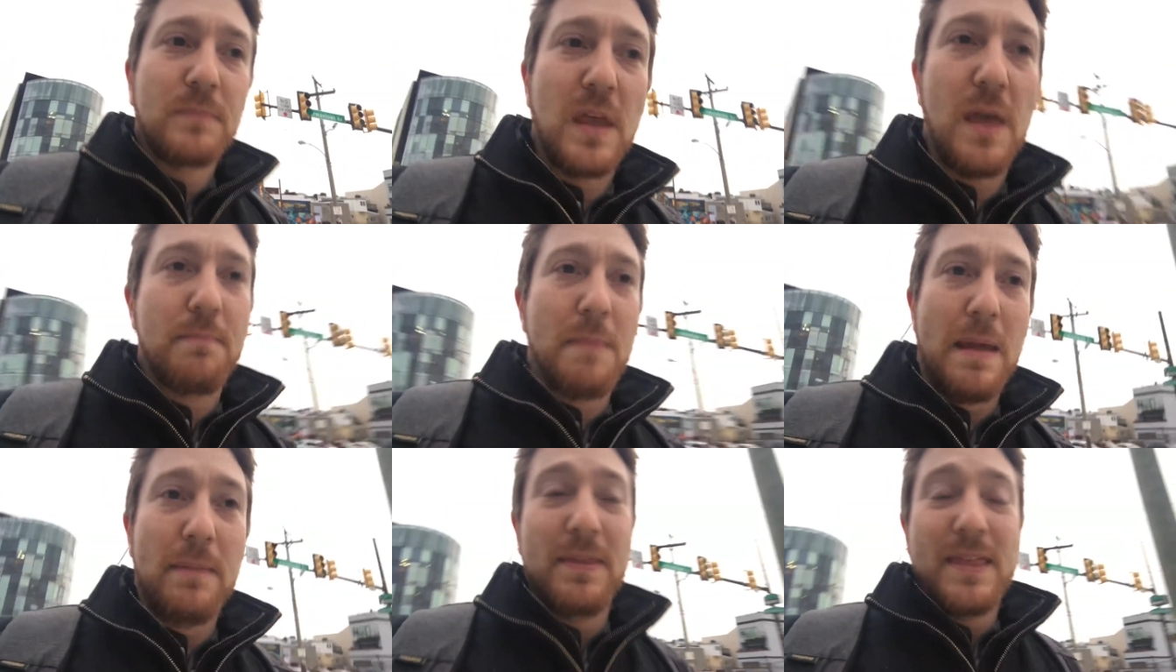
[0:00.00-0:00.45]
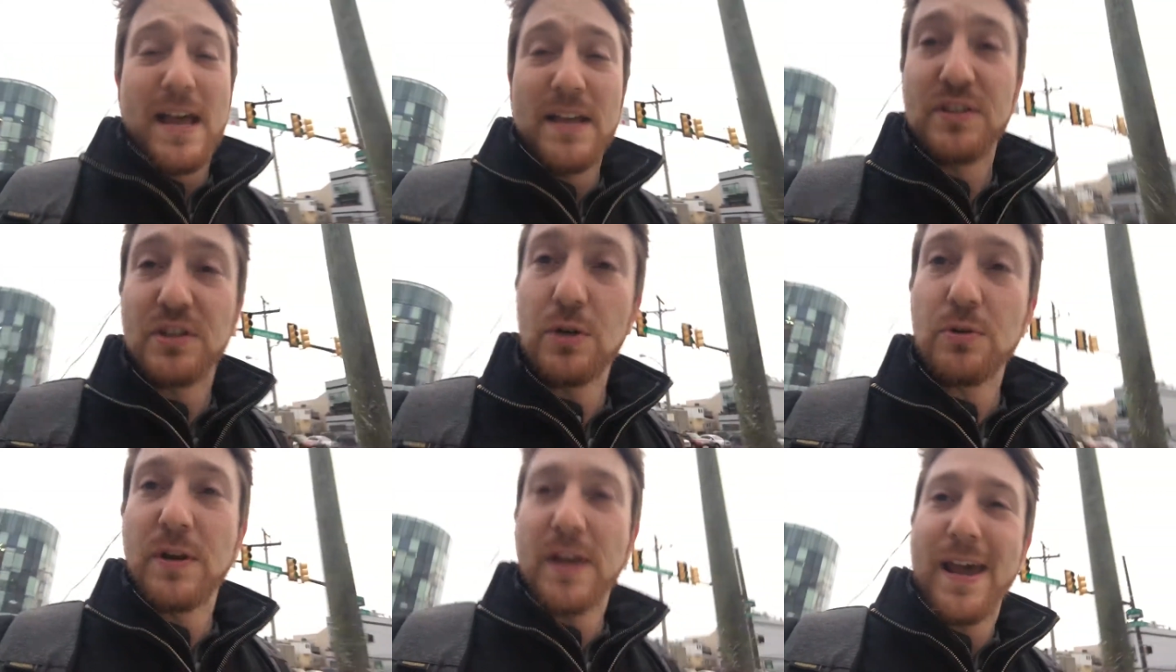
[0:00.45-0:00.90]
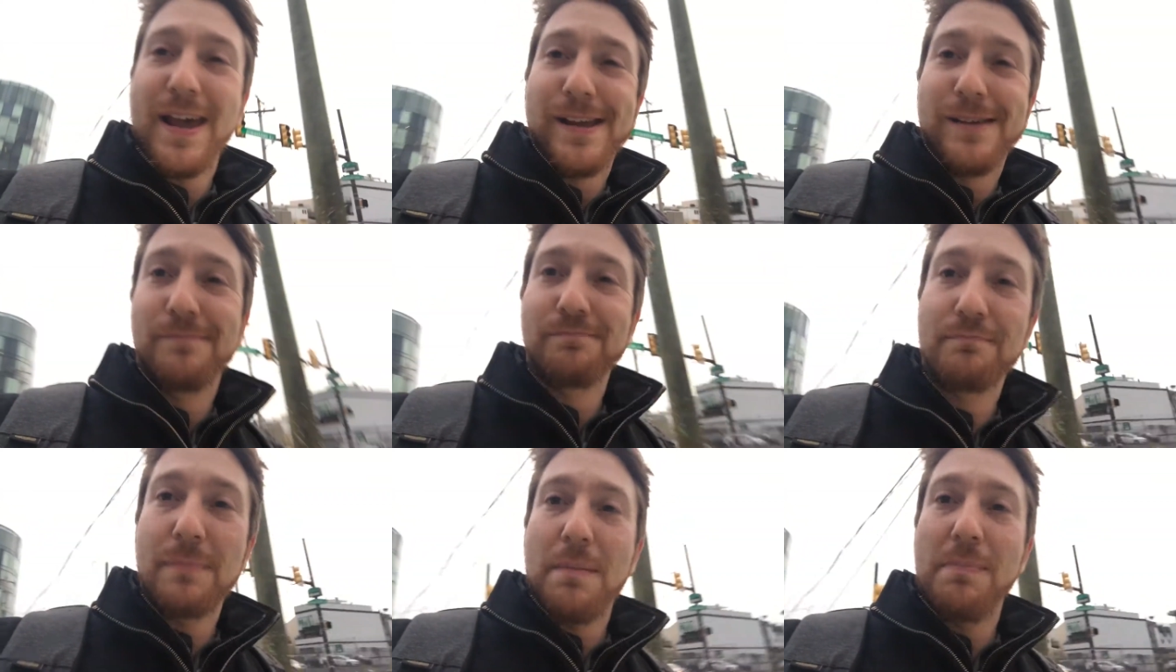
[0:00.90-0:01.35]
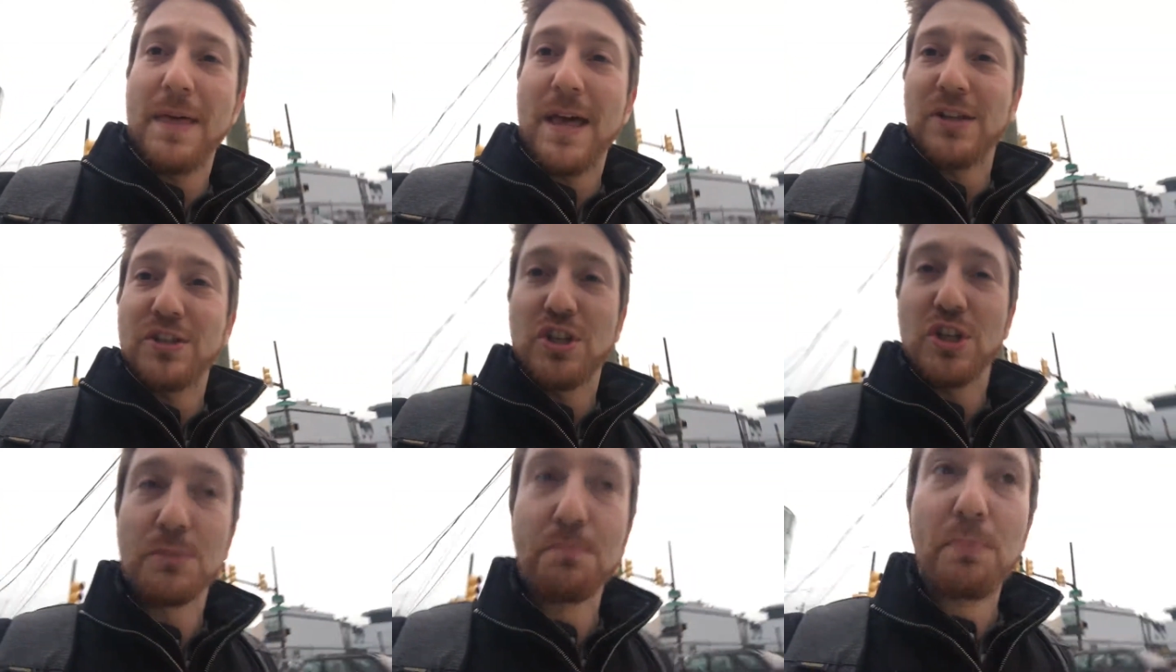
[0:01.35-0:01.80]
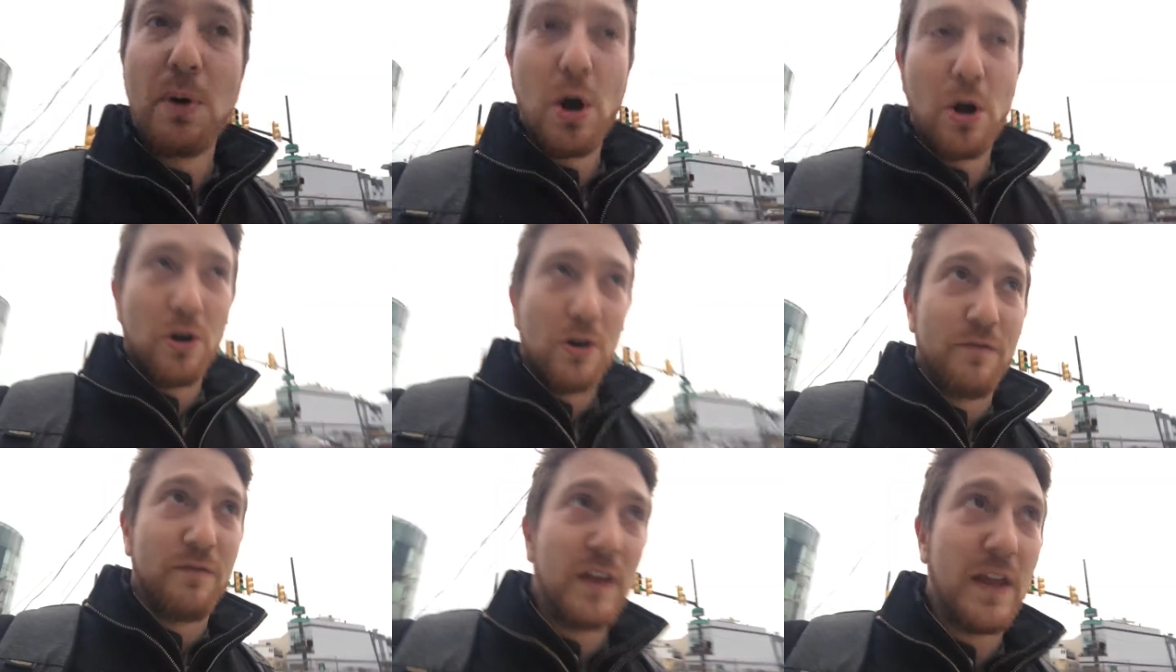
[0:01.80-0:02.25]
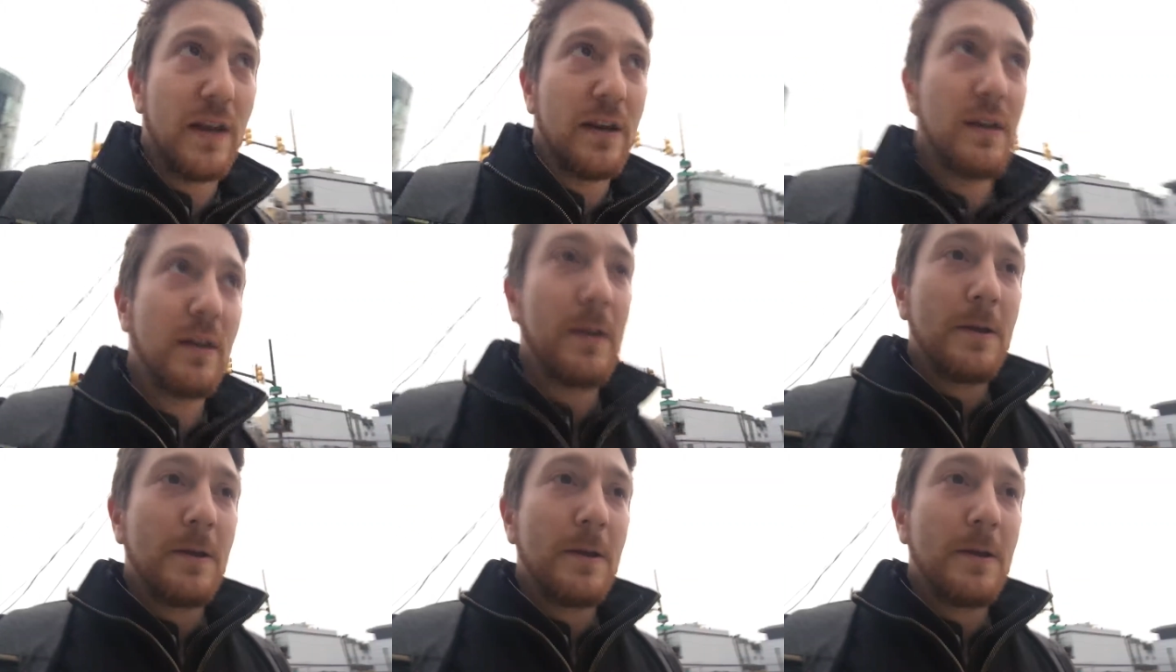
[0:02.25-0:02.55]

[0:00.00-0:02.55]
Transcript: And maybe that's okay. Maybe that's just part of it.